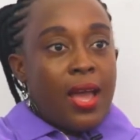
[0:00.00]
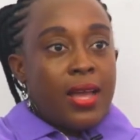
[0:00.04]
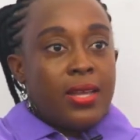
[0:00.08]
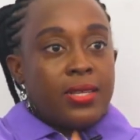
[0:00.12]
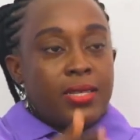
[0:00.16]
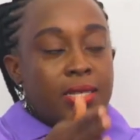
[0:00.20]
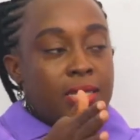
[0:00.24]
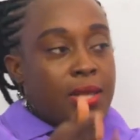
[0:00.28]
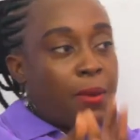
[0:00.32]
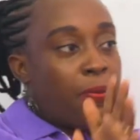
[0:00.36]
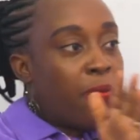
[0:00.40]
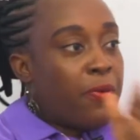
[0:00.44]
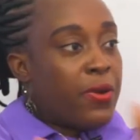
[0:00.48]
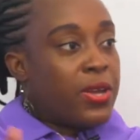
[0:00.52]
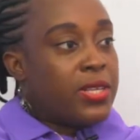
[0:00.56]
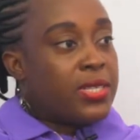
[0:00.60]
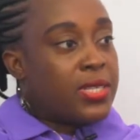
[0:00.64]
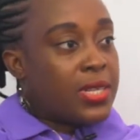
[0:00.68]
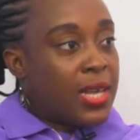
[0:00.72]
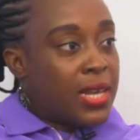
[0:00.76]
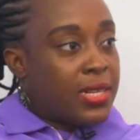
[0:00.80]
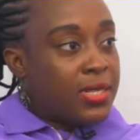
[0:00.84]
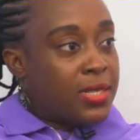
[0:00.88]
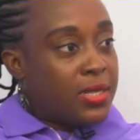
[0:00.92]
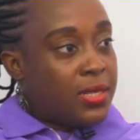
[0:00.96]

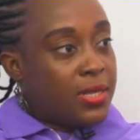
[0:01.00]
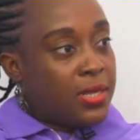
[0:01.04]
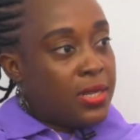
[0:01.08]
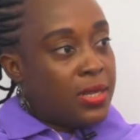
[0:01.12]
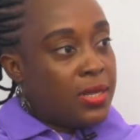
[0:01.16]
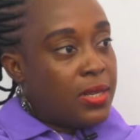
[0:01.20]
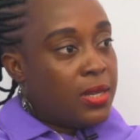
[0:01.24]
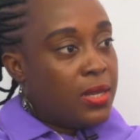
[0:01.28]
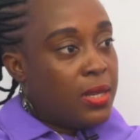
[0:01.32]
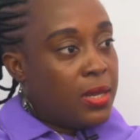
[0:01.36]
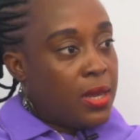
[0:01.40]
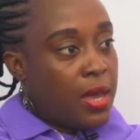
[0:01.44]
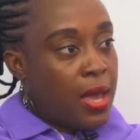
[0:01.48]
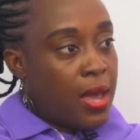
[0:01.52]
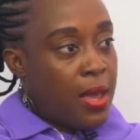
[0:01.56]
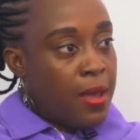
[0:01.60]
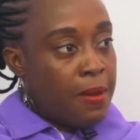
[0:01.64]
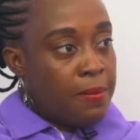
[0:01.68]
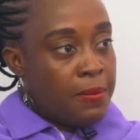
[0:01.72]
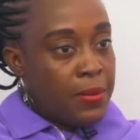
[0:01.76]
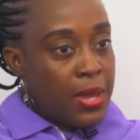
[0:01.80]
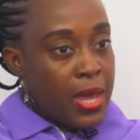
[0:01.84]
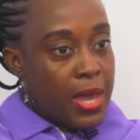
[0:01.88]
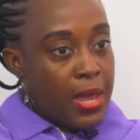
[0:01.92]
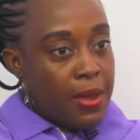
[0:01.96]
separated
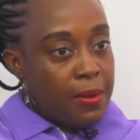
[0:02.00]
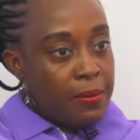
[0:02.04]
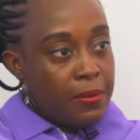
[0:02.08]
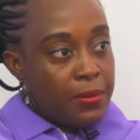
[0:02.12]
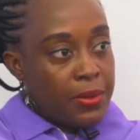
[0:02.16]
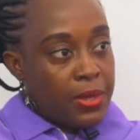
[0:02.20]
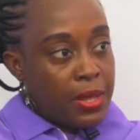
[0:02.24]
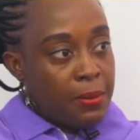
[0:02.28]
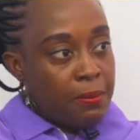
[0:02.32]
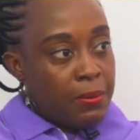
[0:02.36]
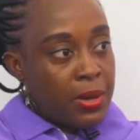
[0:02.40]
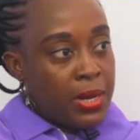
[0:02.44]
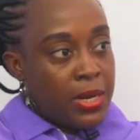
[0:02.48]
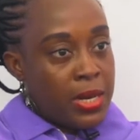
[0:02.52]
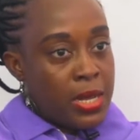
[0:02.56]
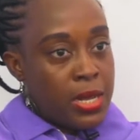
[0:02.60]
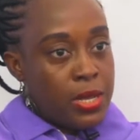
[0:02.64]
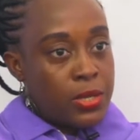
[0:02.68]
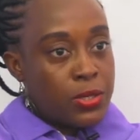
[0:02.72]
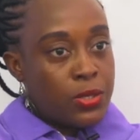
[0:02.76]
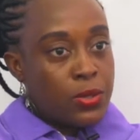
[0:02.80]
the money.